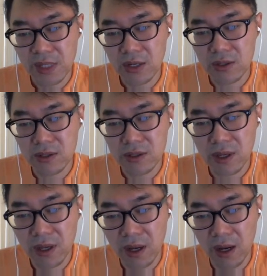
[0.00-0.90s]
Good.
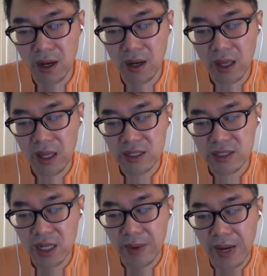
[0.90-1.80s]

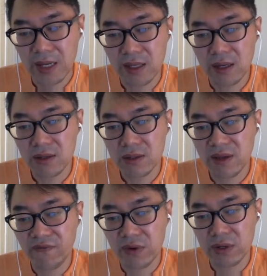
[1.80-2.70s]
Same idea,
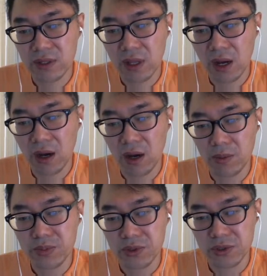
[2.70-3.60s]
different
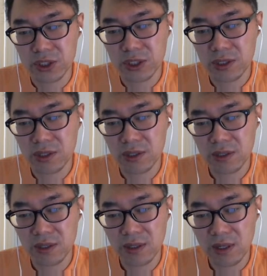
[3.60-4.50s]
approach.
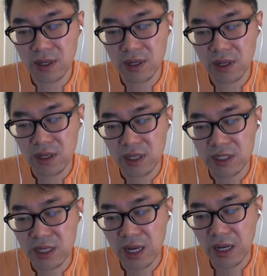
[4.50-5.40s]

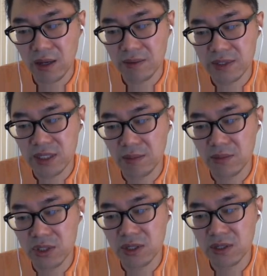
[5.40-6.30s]
It's kind of same
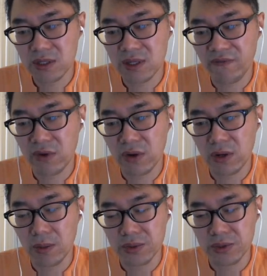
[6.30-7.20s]
result,
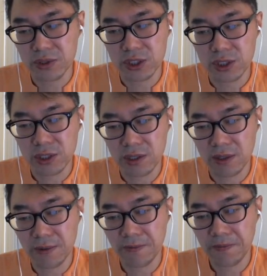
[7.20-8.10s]
different approach.
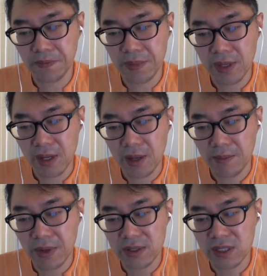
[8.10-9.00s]

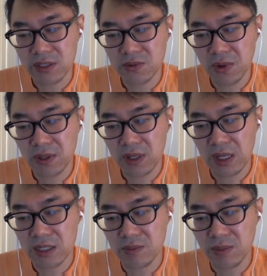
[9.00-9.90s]
But this one
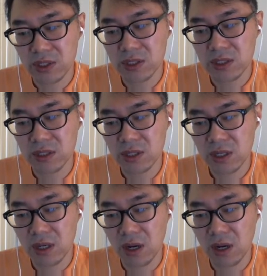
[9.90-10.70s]
is much